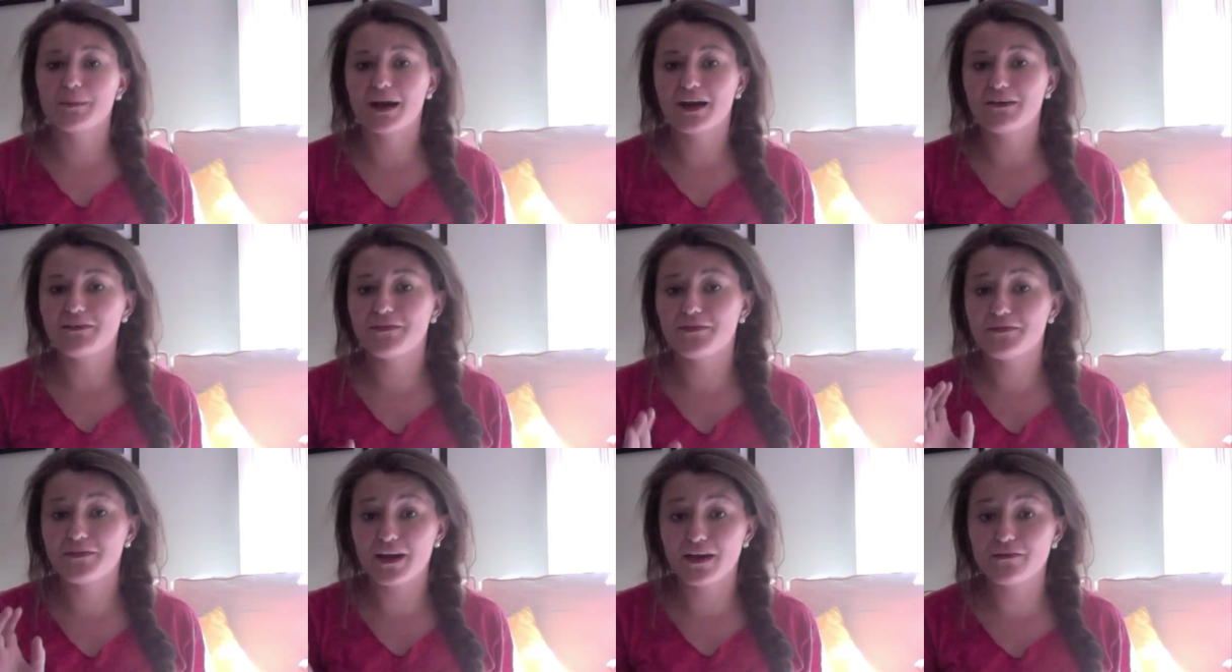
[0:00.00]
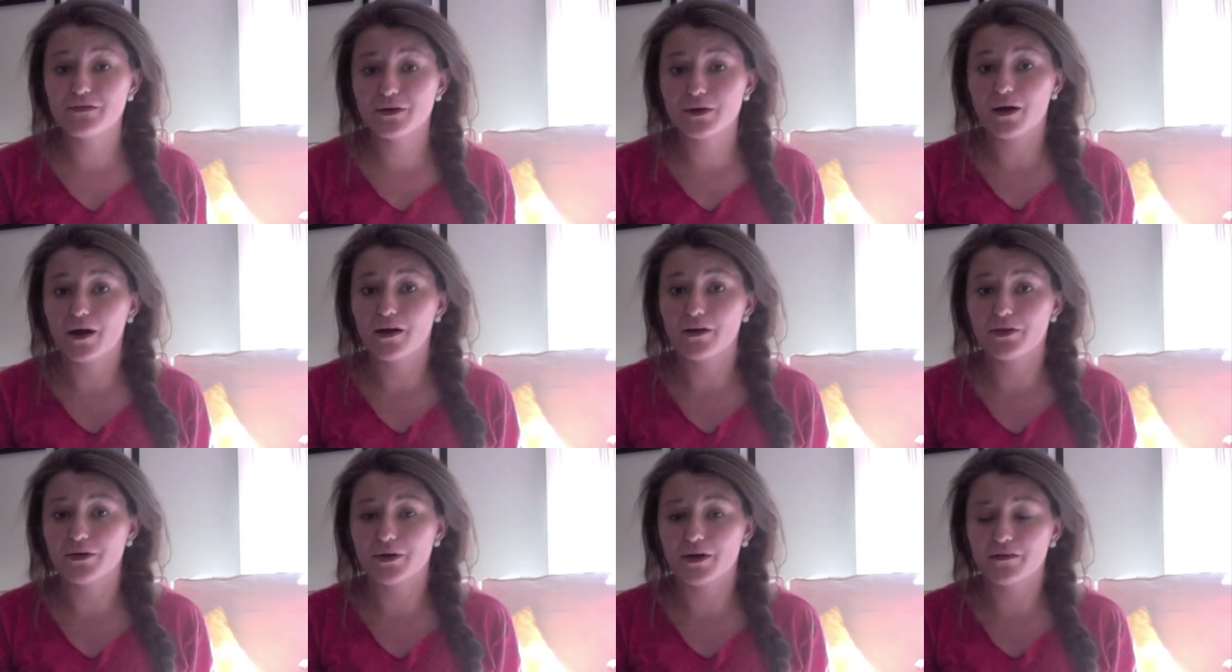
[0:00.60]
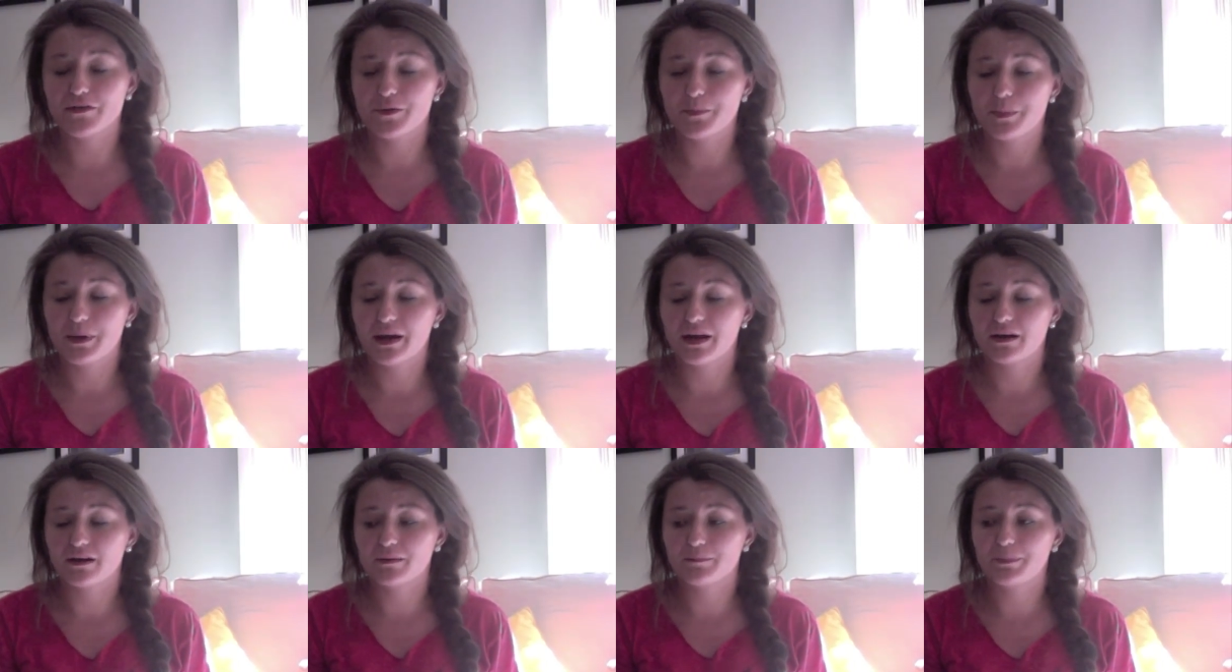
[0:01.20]
My favorite author of the
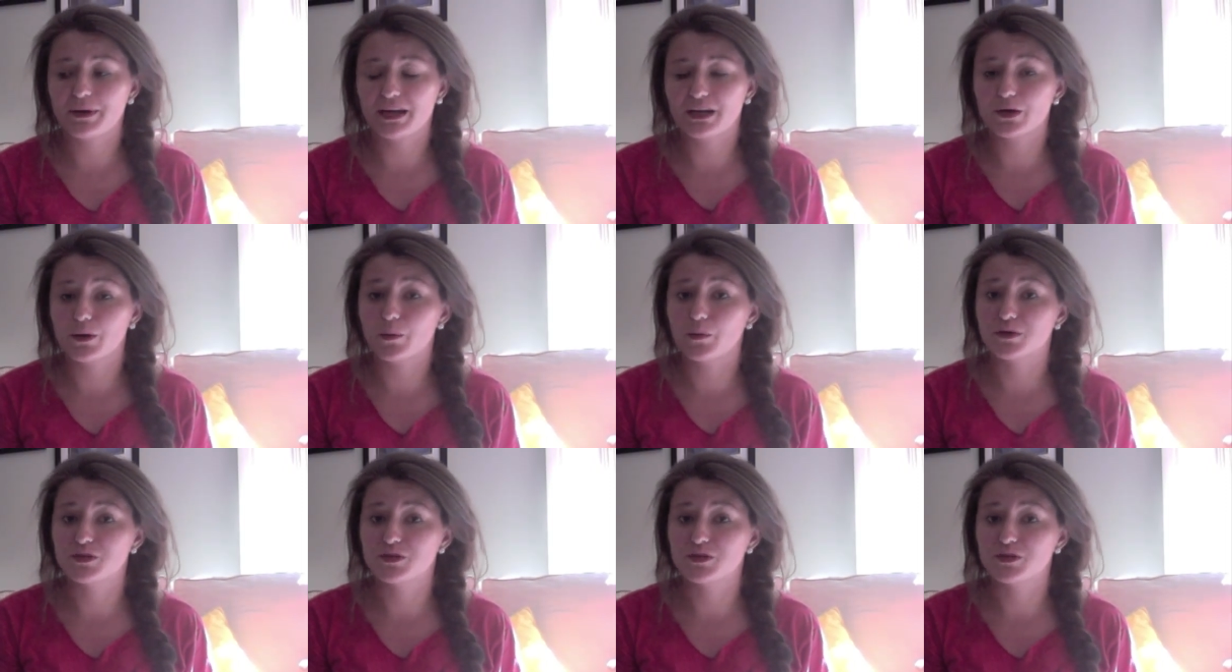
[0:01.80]
pan panel,